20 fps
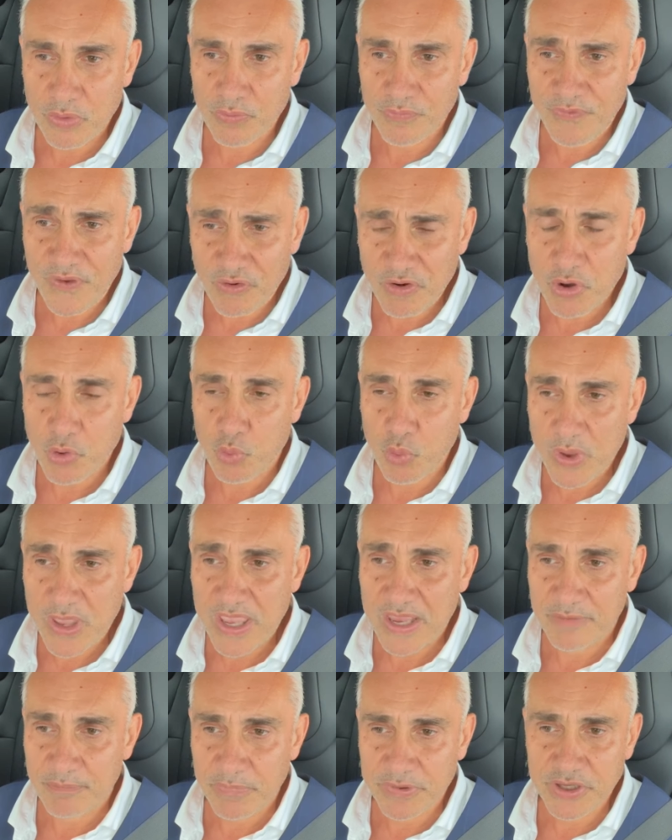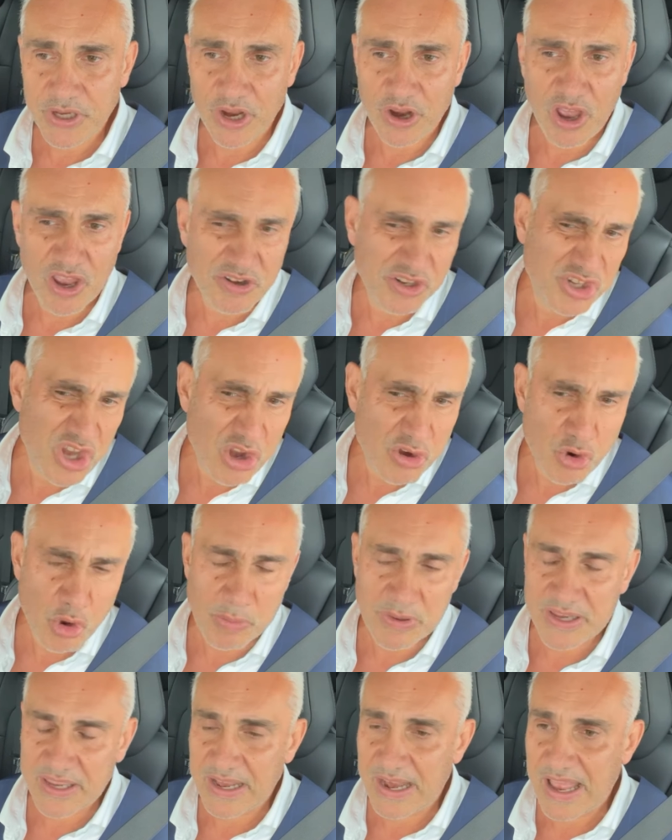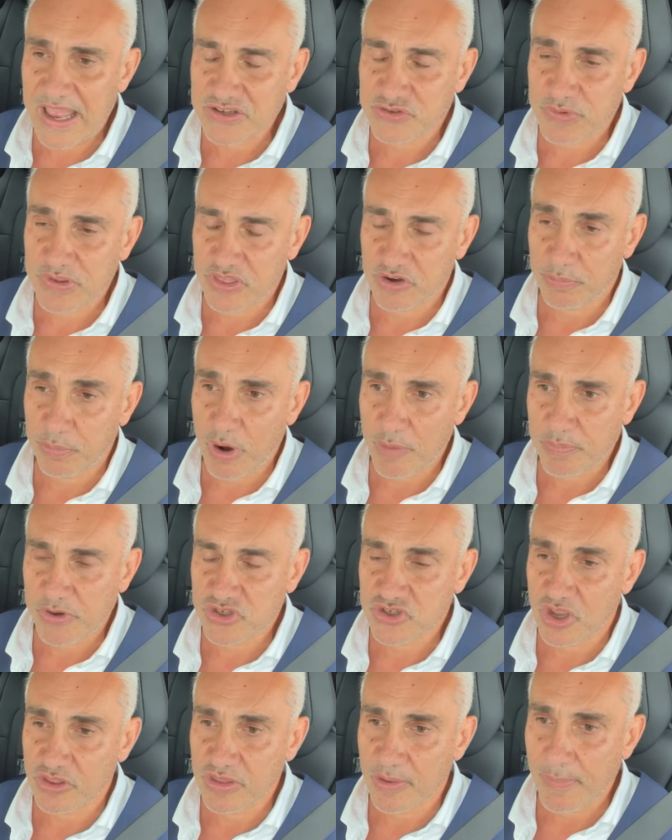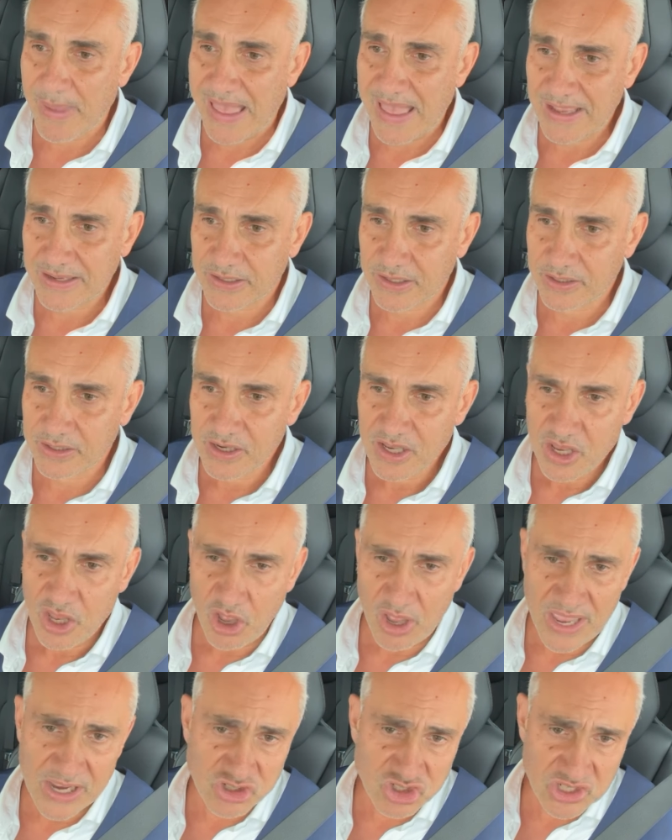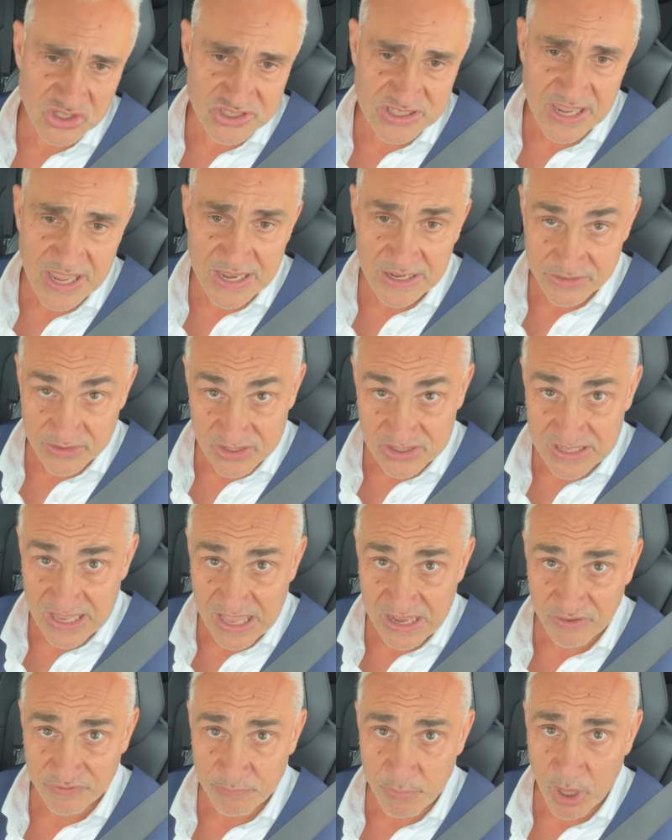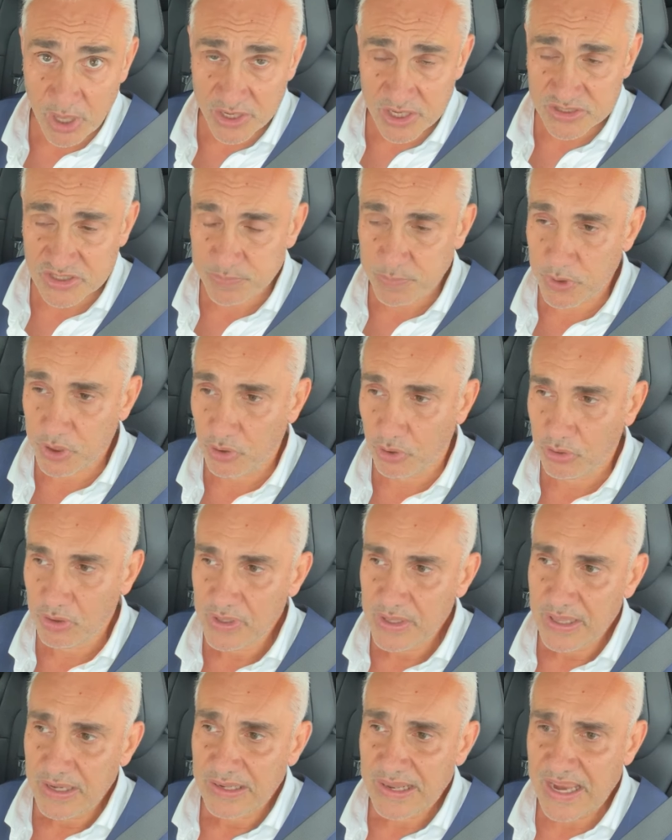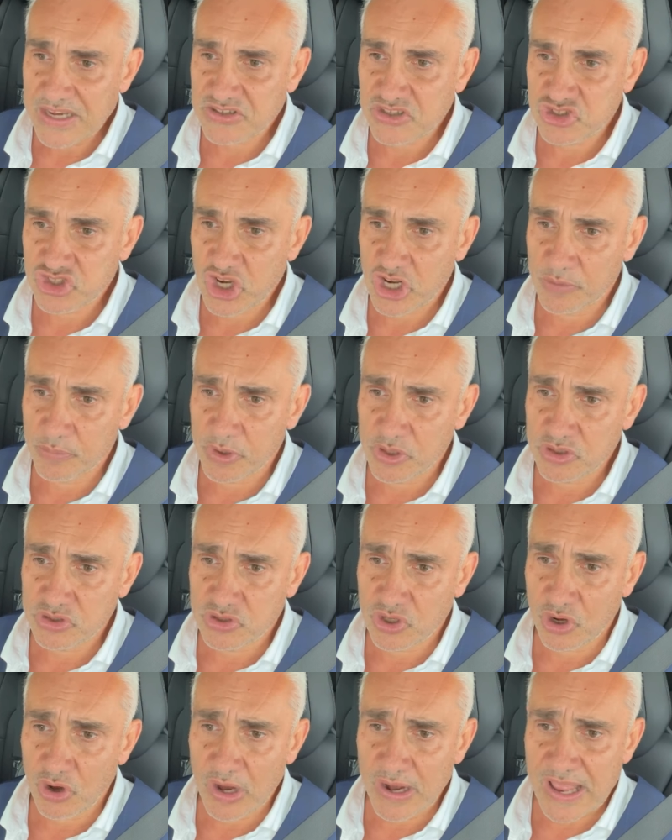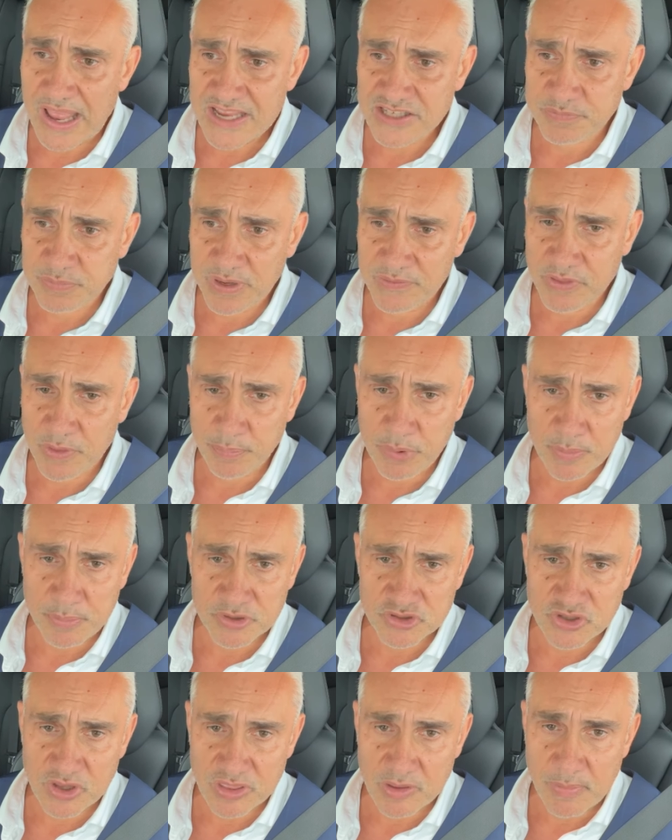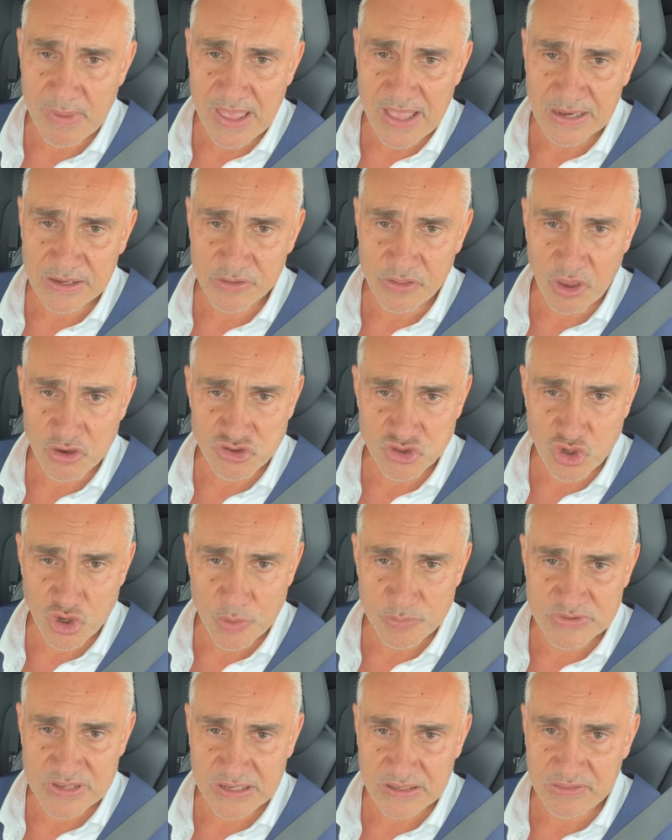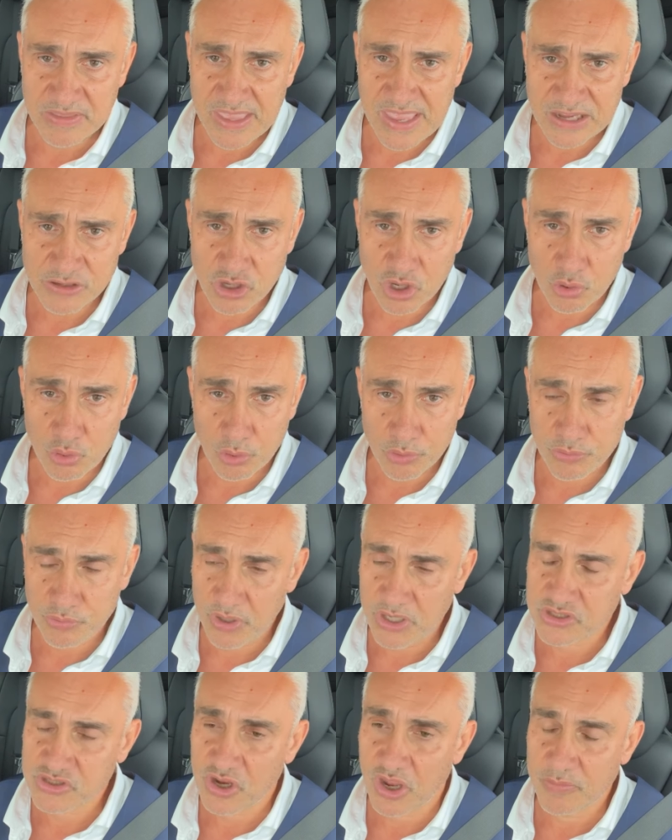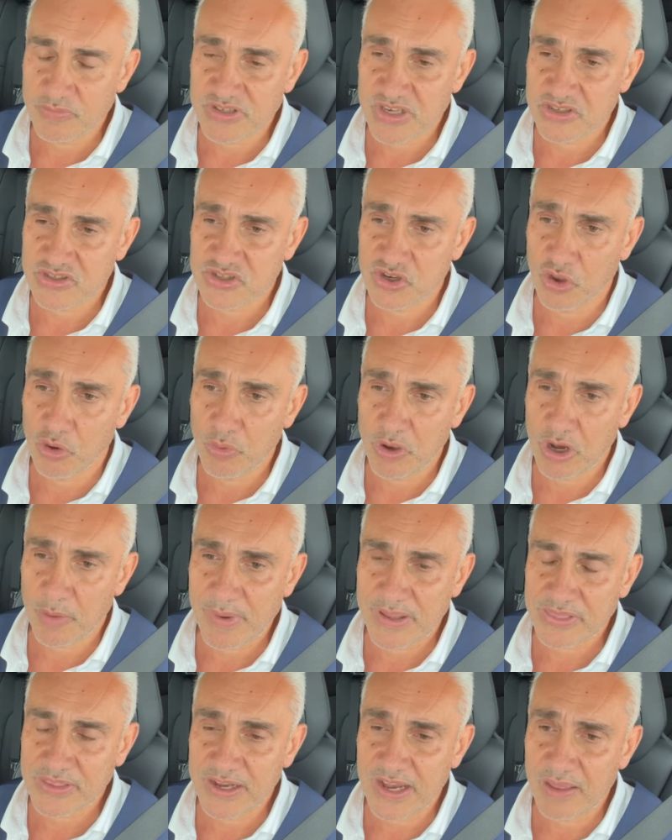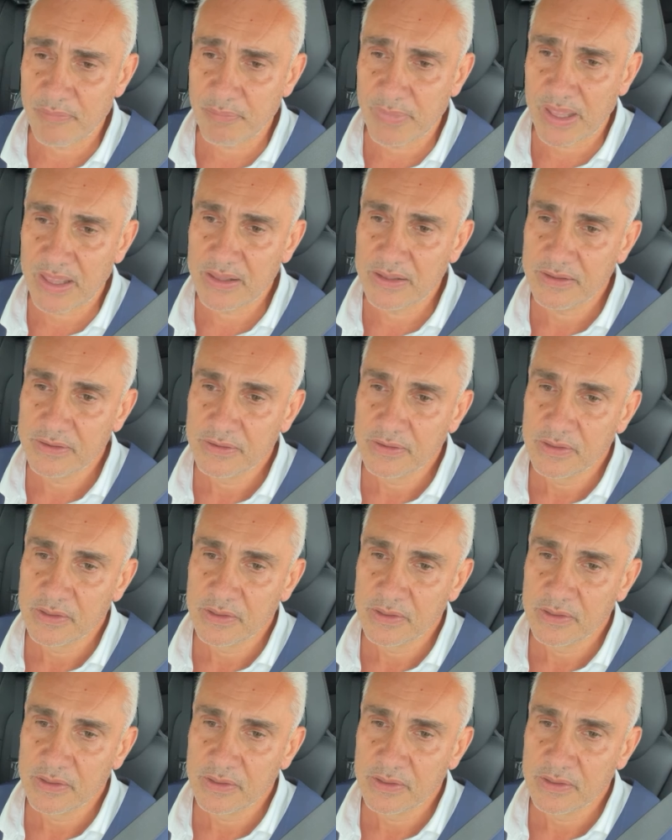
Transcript: very weird. You know, I don't normally get asked whether the property's on the market. I actually say it at the start of my spiel. Ladies and gentlemen, do not ask me if the property's on the market. Those terms aren't in the act. I call 3 times and sell I'm at the number.